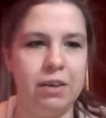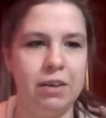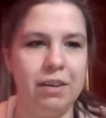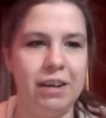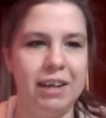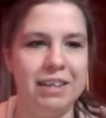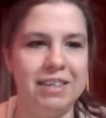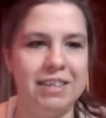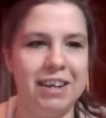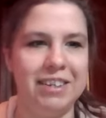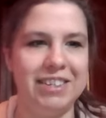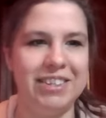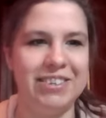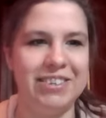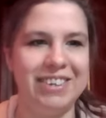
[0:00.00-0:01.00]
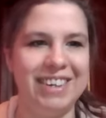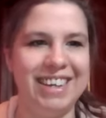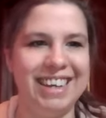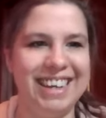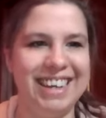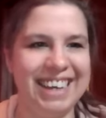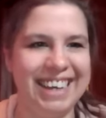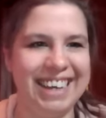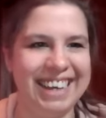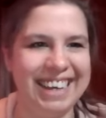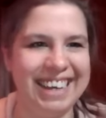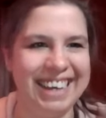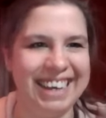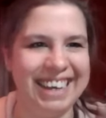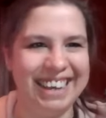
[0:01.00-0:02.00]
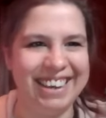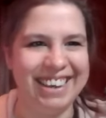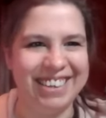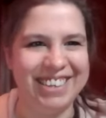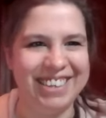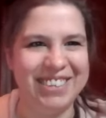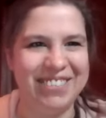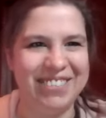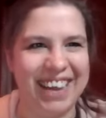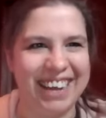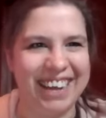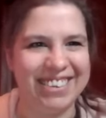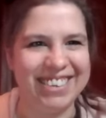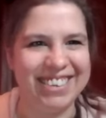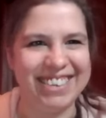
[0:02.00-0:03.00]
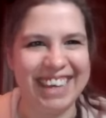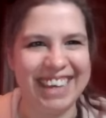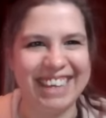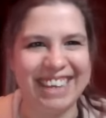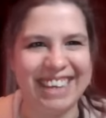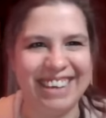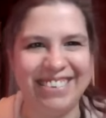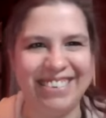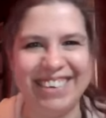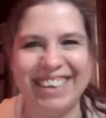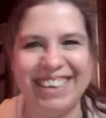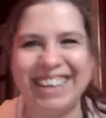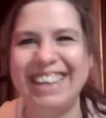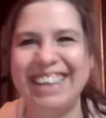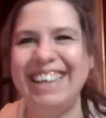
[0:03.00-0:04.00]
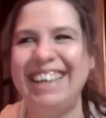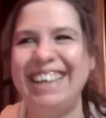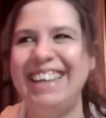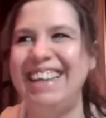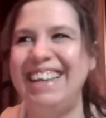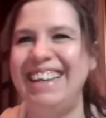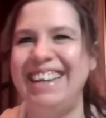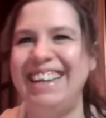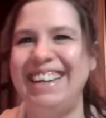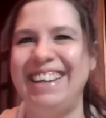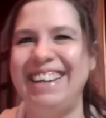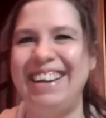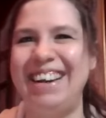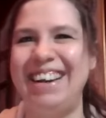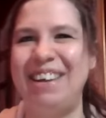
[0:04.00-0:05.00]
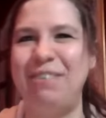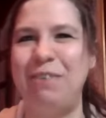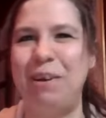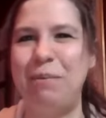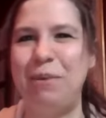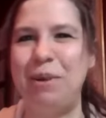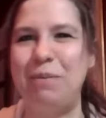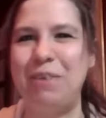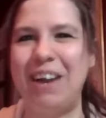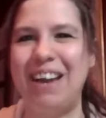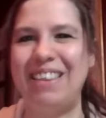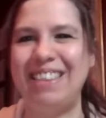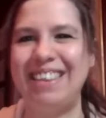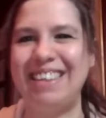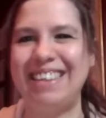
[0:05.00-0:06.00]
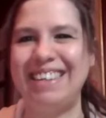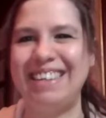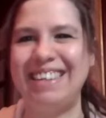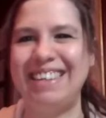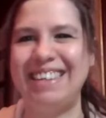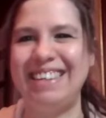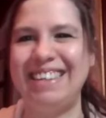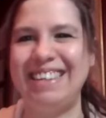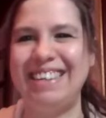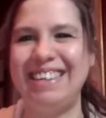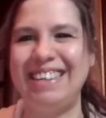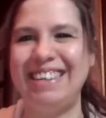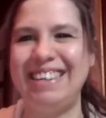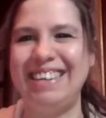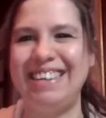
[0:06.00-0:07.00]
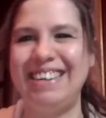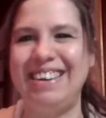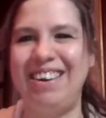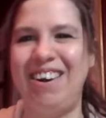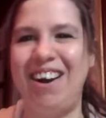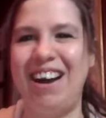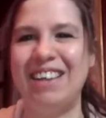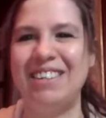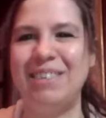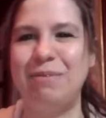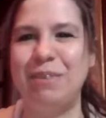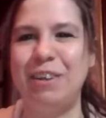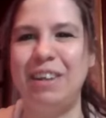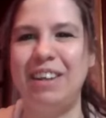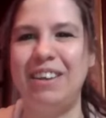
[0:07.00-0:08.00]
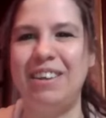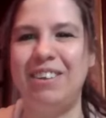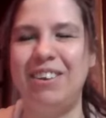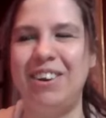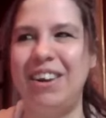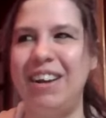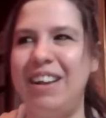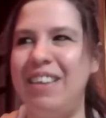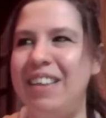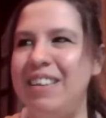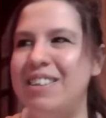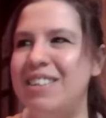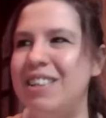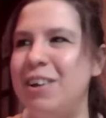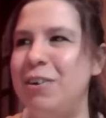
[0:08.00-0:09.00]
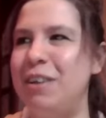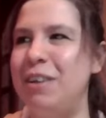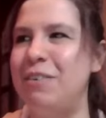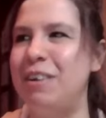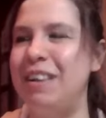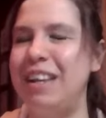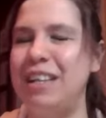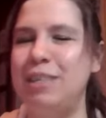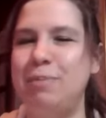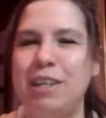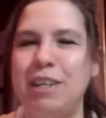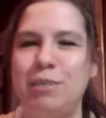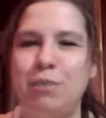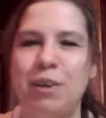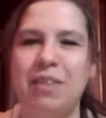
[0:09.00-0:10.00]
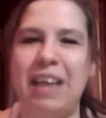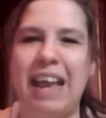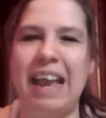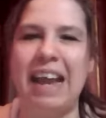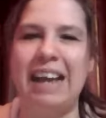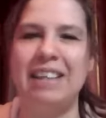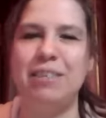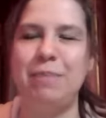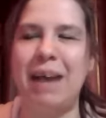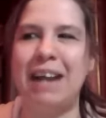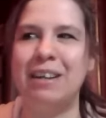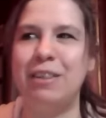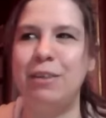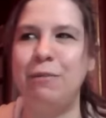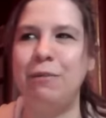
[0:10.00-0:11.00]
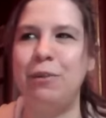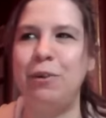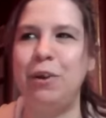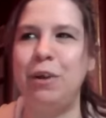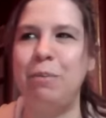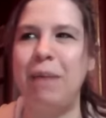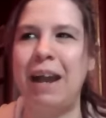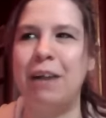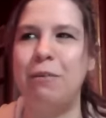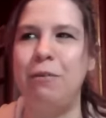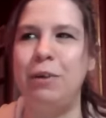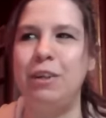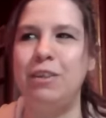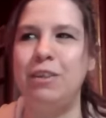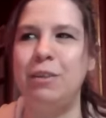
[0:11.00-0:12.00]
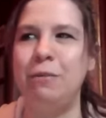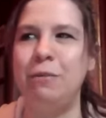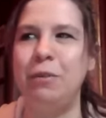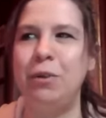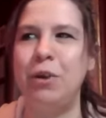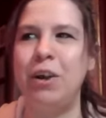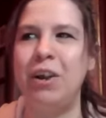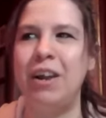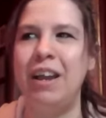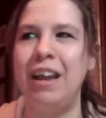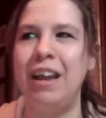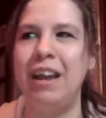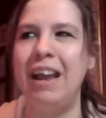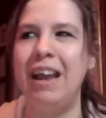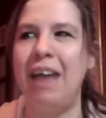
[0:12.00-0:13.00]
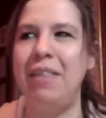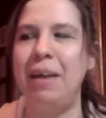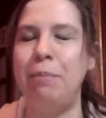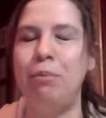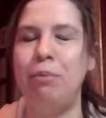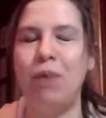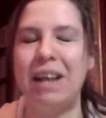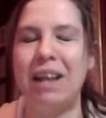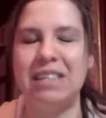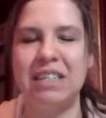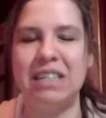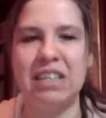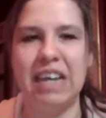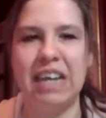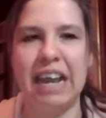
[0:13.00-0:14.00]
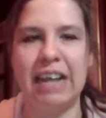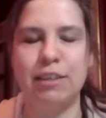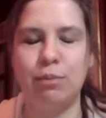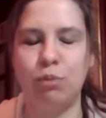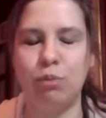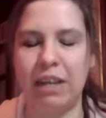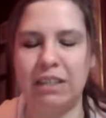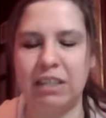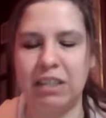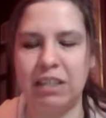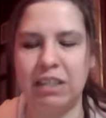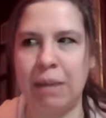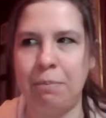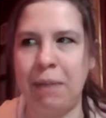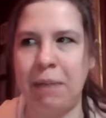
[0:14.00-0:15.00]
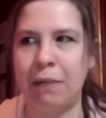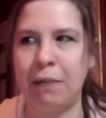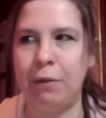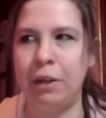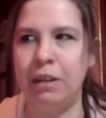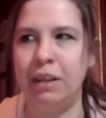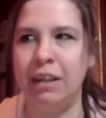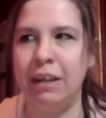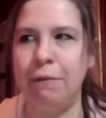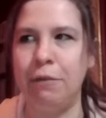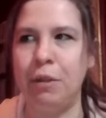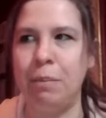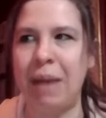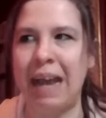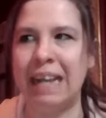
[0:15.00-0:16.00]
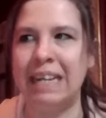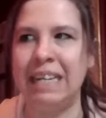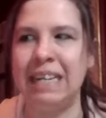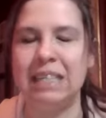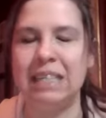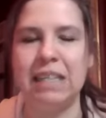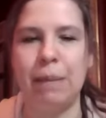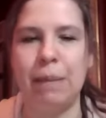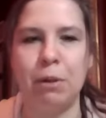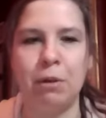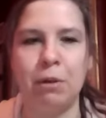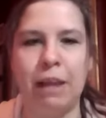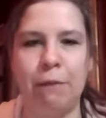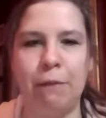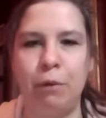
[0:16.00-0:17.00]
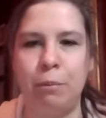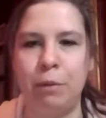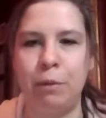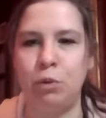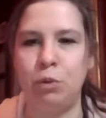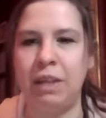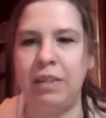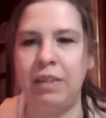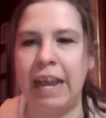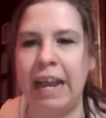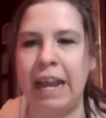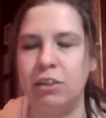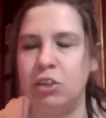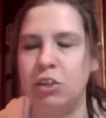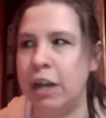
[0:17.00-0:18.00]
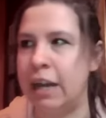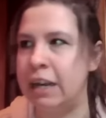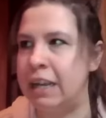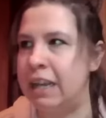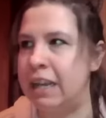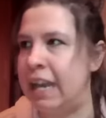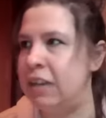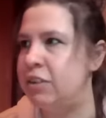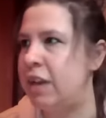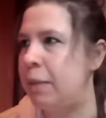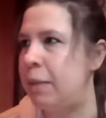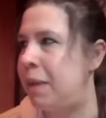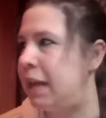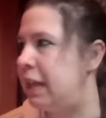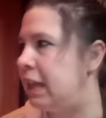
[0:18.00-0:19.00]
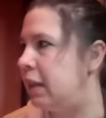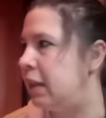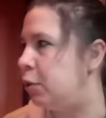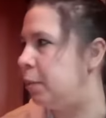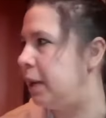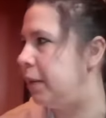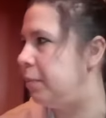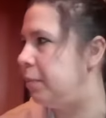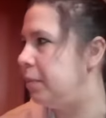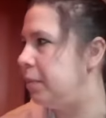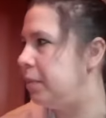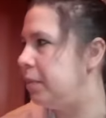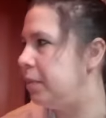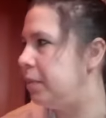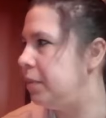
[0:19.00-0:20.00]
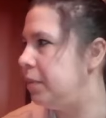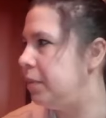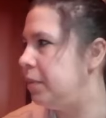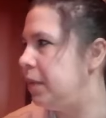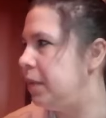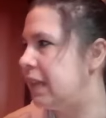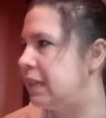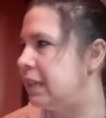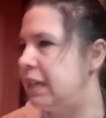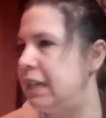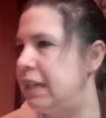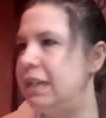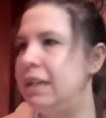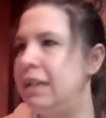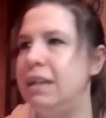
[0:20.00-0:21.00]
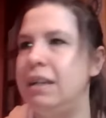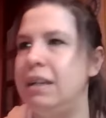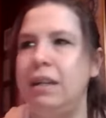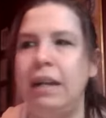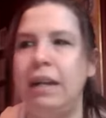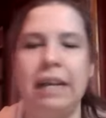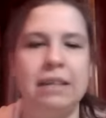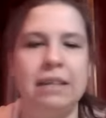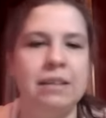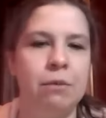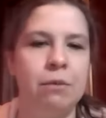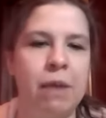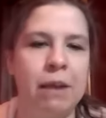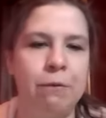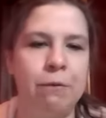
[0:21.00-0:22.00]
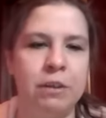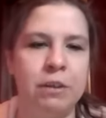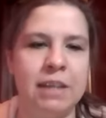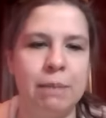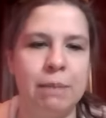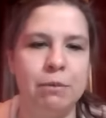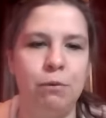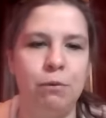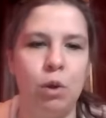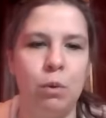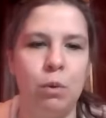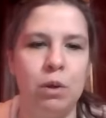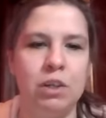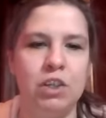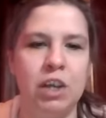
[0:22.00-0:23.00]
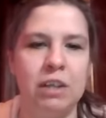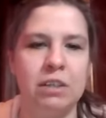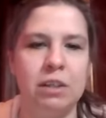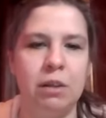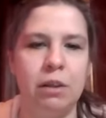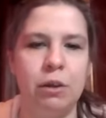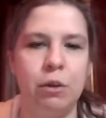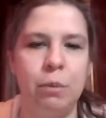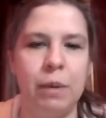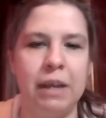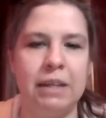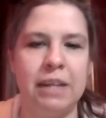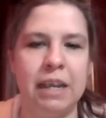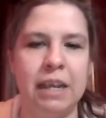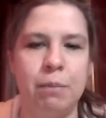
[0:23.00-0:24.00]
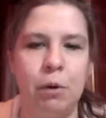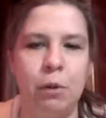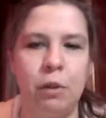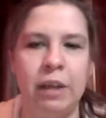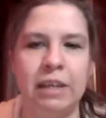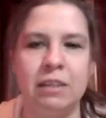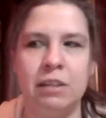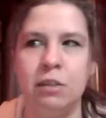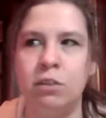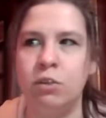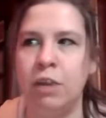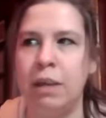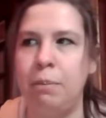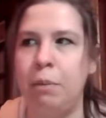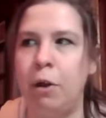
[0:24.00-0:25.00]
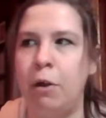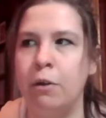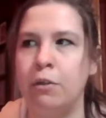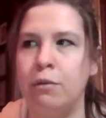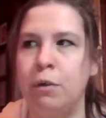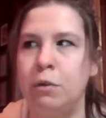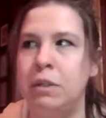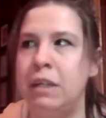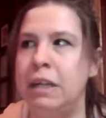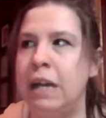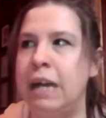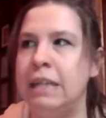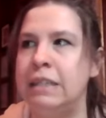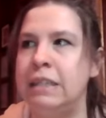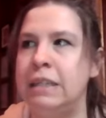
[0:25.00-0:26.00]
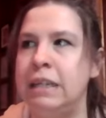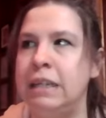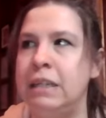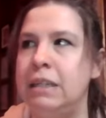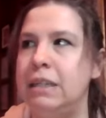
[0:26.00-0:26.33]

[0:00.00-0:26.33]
Nice, Anju. Good smiles. Thank you. Good. One more breath. Awesome. Really good, Lauren. And then slowly release. Please bring the hands back to the floor, back foot to the floor, and then press into the hands, press into that back foot, lift the back knee and step your left foot between the hands. So you got to engage that belly a little bit. That's it. Nice. Then right foot steps forward just a little bit. Take both legs to straight. Parsvottanasana.